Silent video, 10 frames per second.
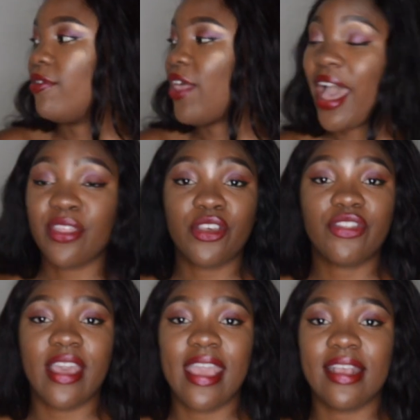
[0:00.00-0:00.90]
The
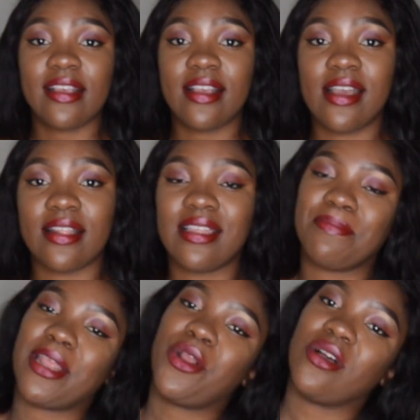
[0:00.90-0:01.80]
other thing
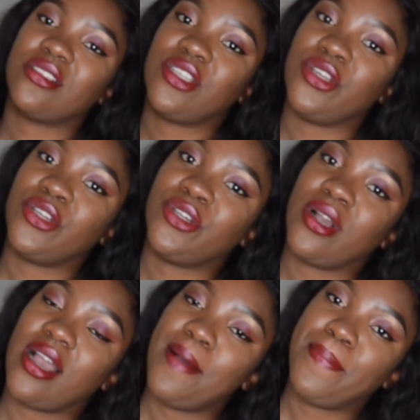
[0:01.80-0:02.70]
that might cost you
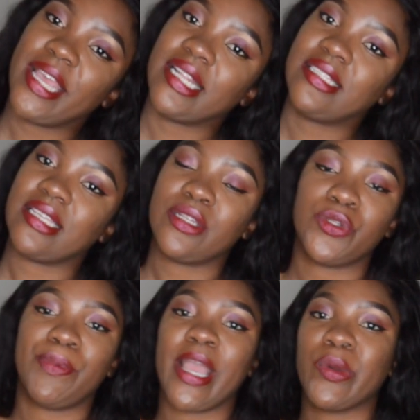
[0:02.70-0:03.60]
a bit in
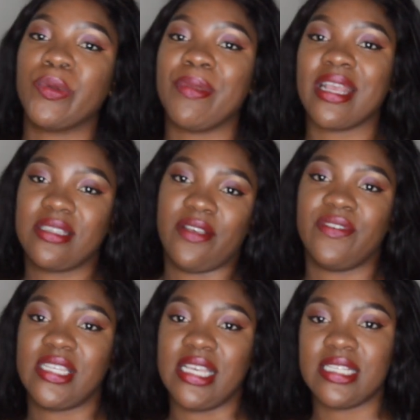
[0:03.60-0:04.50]
Dubai would be
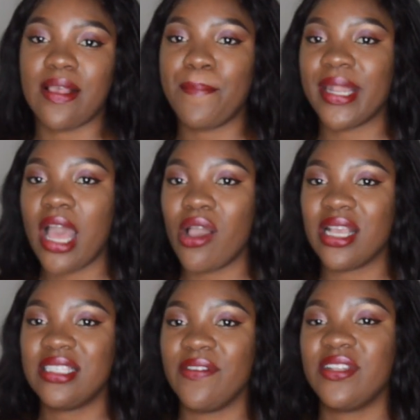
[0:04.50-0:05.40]
activities. But now
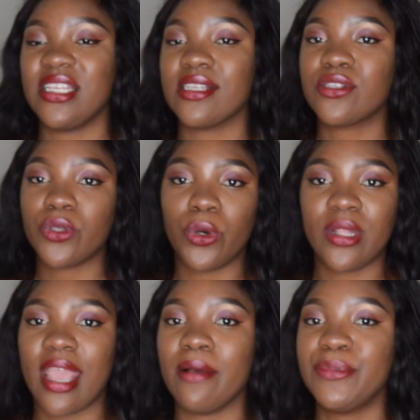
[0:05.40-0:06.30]
activities are
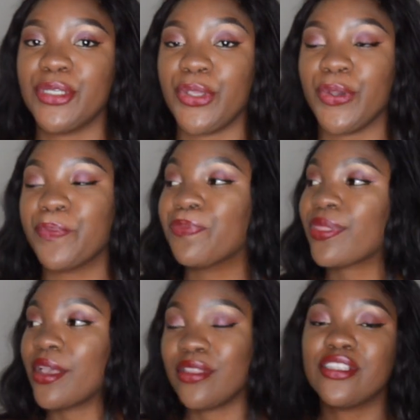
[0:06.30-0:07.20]
solely up to you.
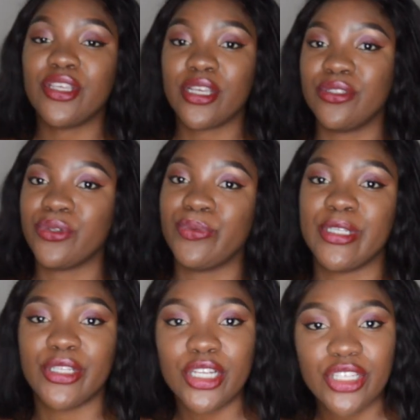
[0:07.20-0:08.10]
This you can do
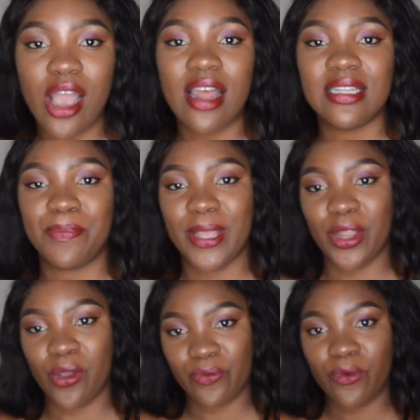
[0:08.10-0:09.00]
research on
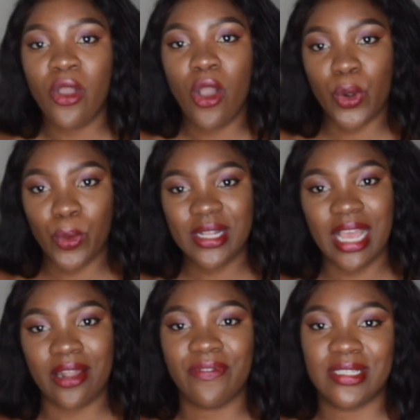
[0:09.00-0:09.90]
depending on what
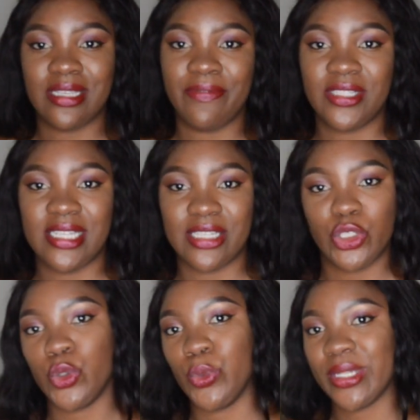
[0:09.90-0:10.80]
kind of activities
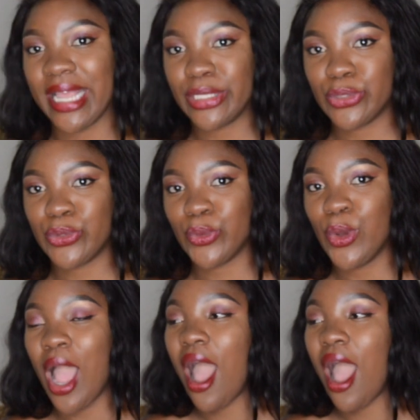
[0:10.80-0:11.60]
that you would like to do.